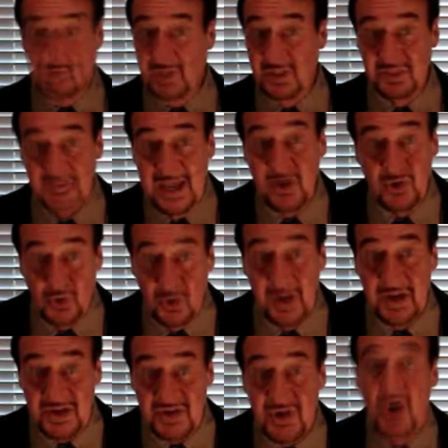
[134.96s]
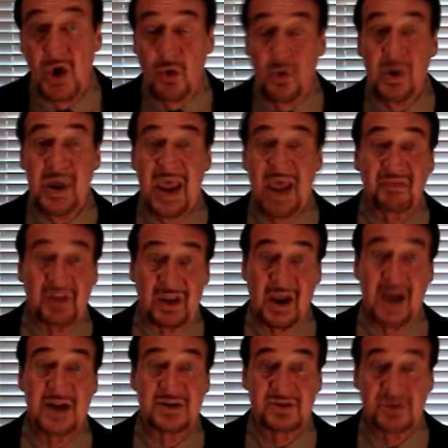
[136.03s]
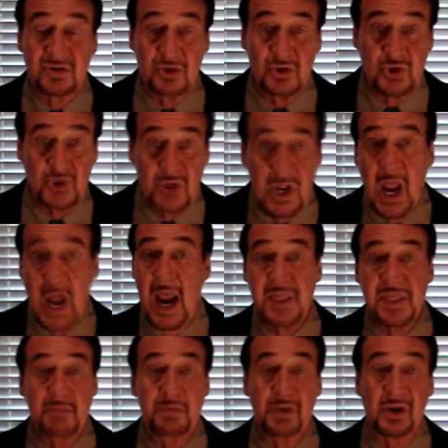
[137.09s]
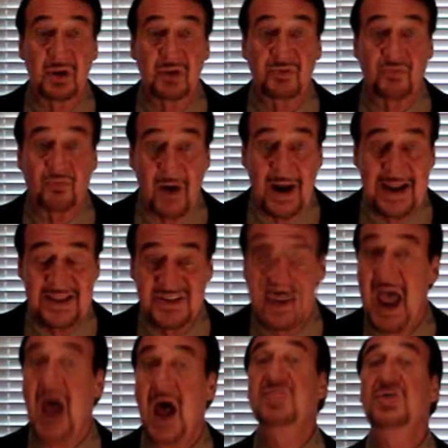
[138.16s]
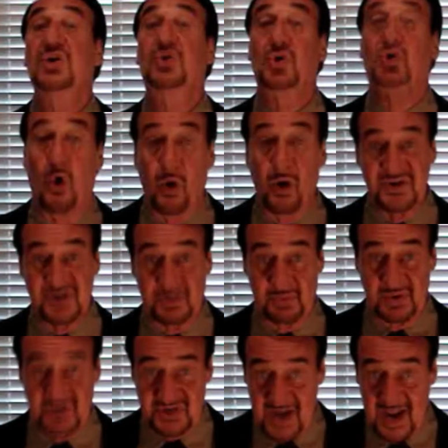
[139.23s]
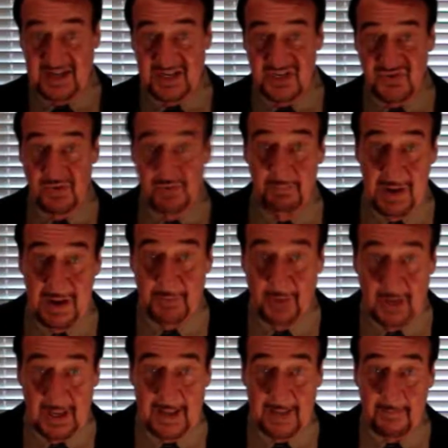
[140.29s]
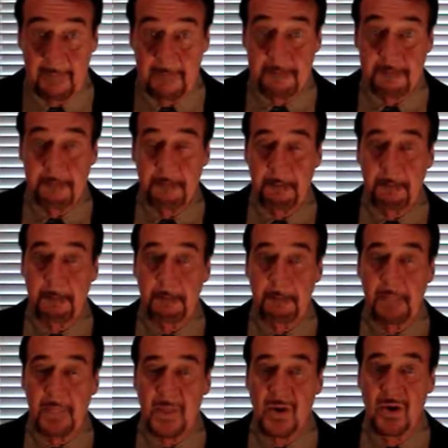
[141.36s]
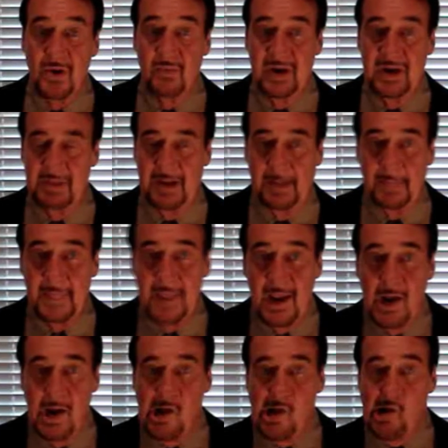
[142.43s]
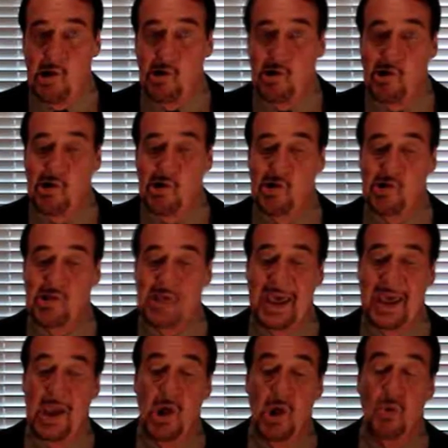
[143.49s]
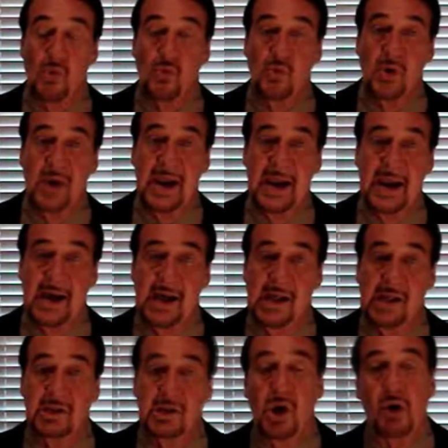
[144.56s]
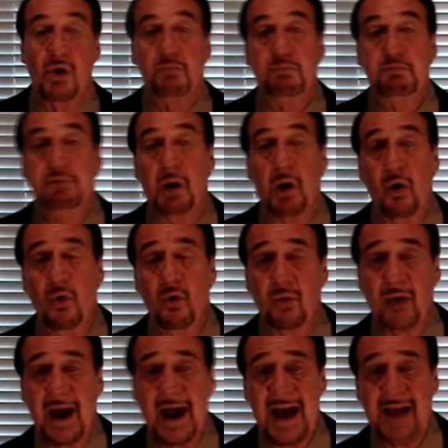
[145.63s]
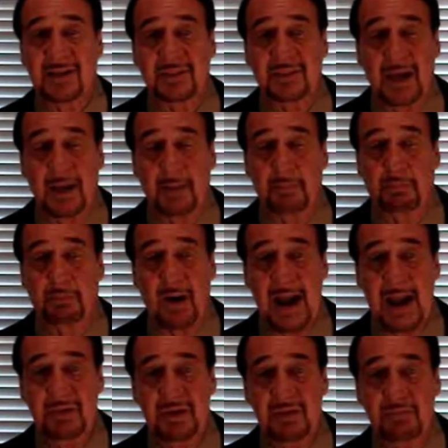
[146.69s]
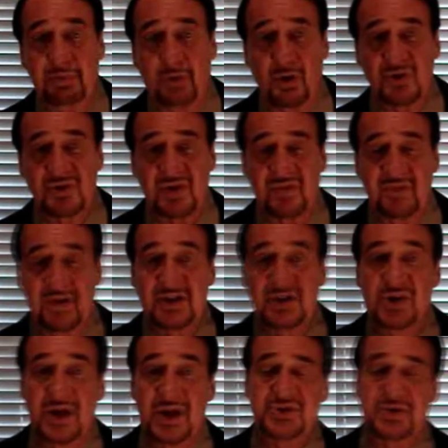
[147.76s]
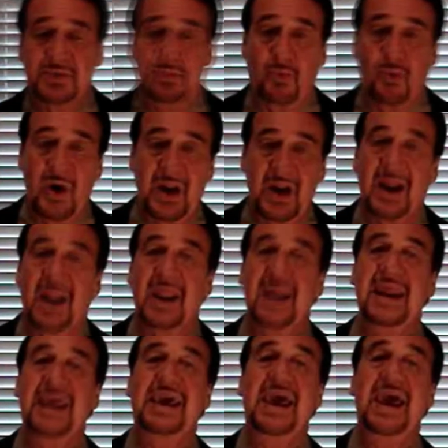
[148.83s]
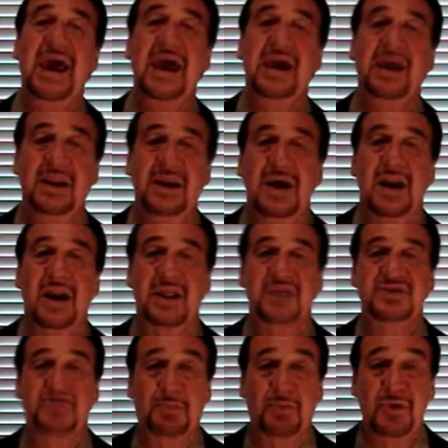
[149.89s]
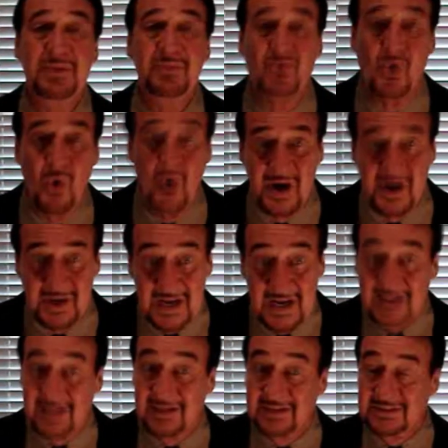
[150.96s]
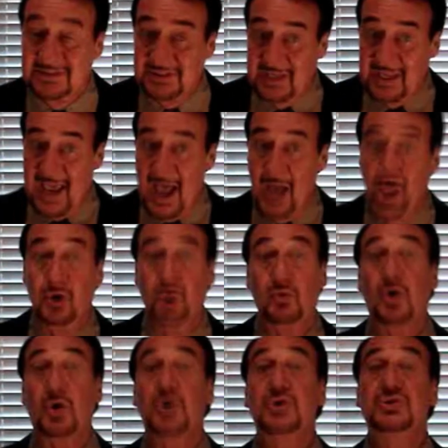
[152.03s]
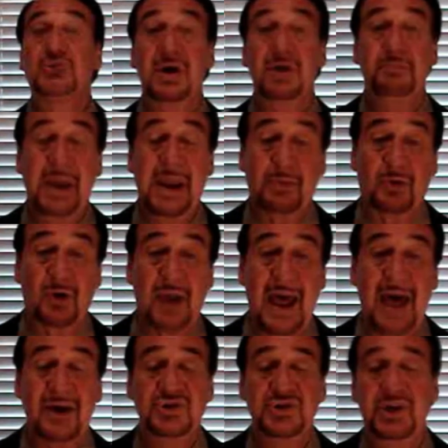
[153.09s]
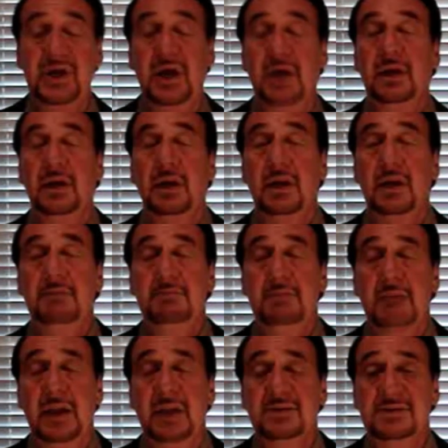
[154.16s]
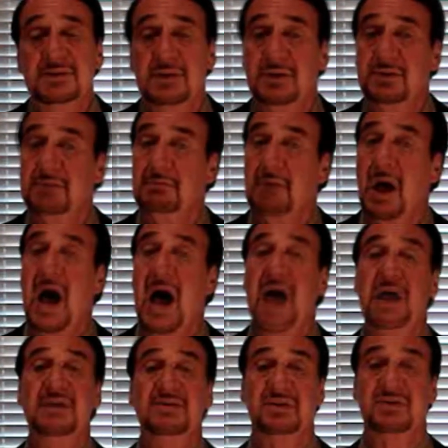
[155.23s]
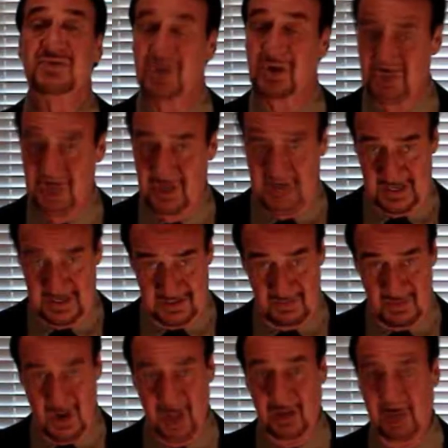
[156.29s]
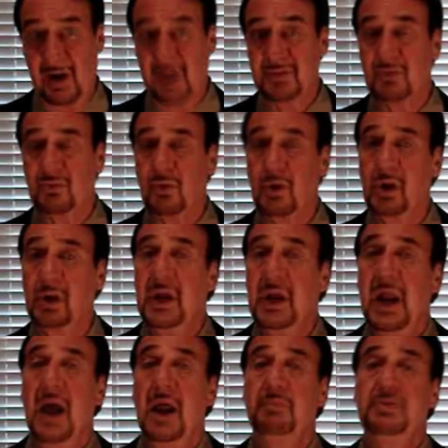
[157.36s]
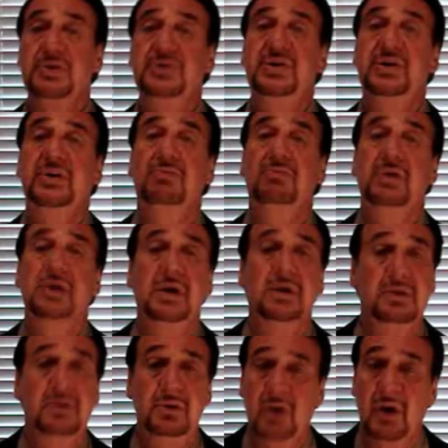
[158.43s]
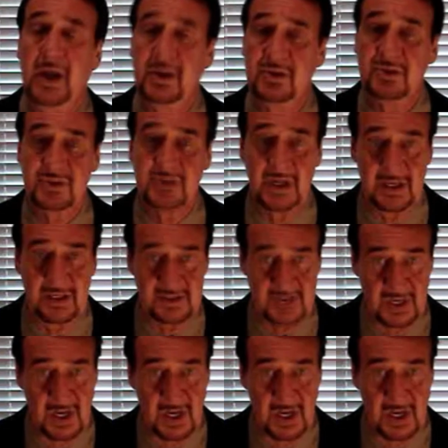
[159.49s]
thank goodness we have the Constitution and the Bill of Rights and the courts to protect us from people like... Oh, wait a minute. Okay, well... Borak, the bribing Bolshevik, just appointed Aleda Kagan to the Supreme Court. This is a gal who wrote her term paper on how she laments the demise of socialism all around the world, and particularly here in the United States.